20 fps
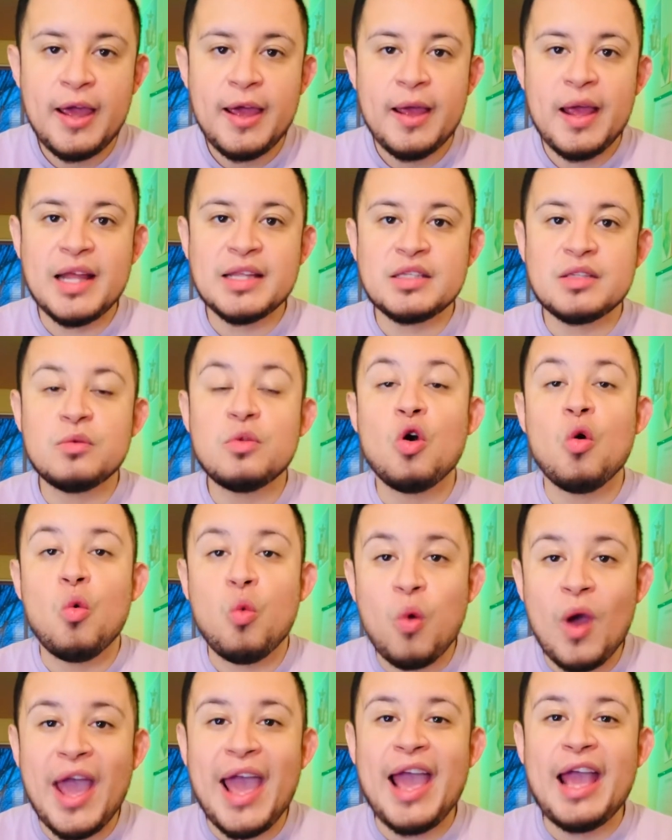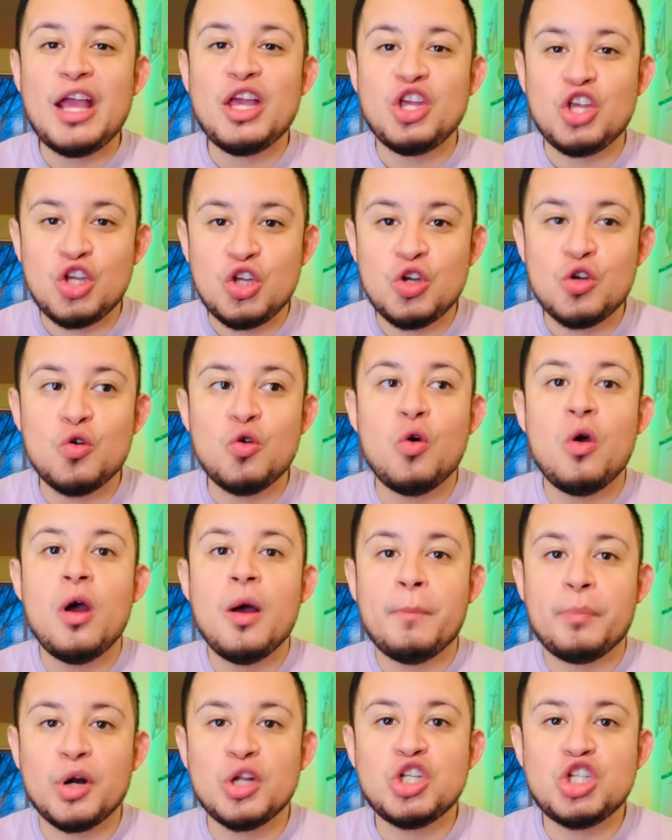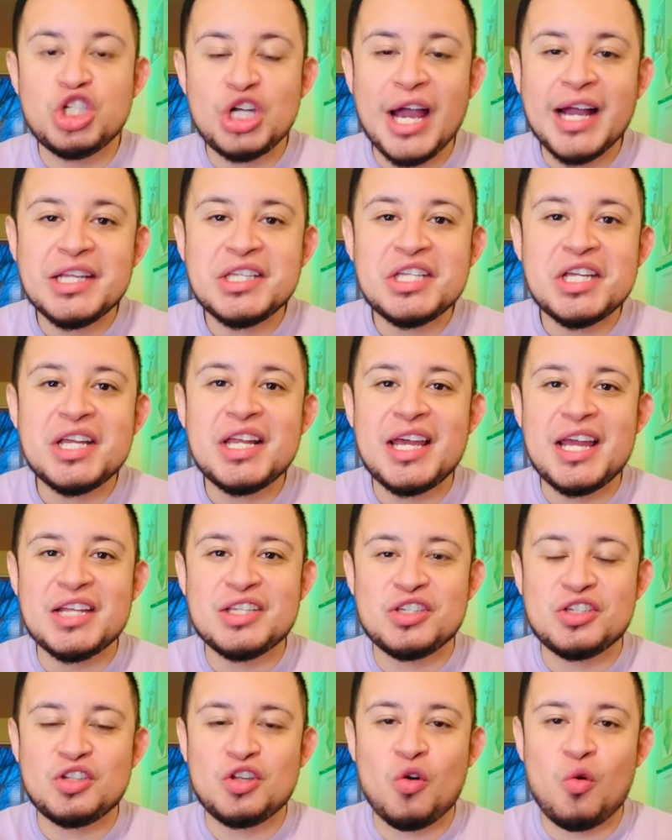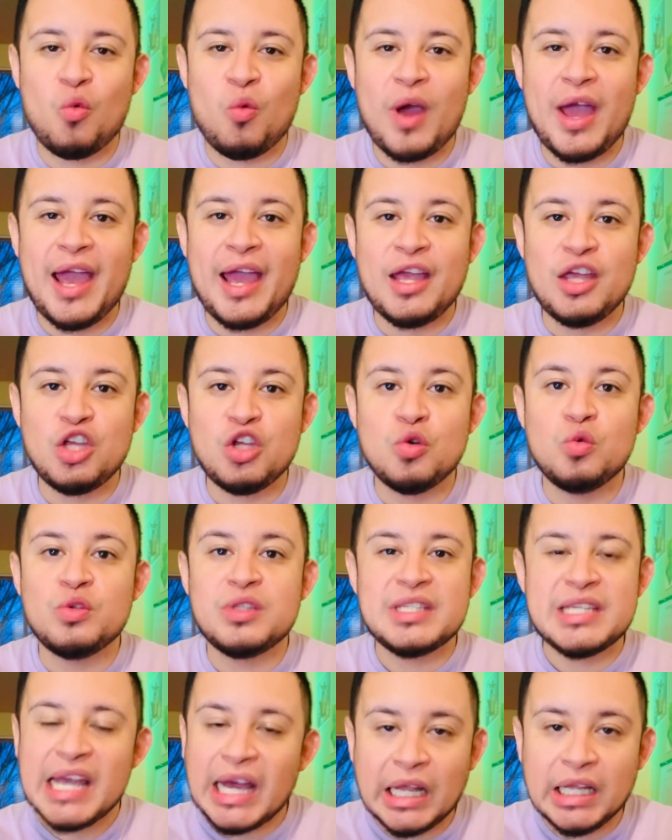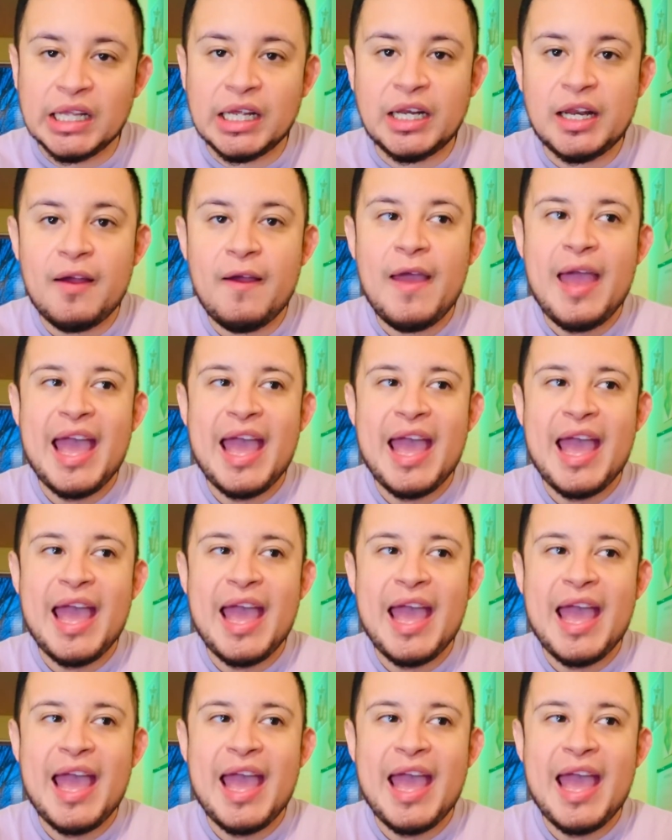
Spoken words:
It's the way you project it. It's the way you tell it.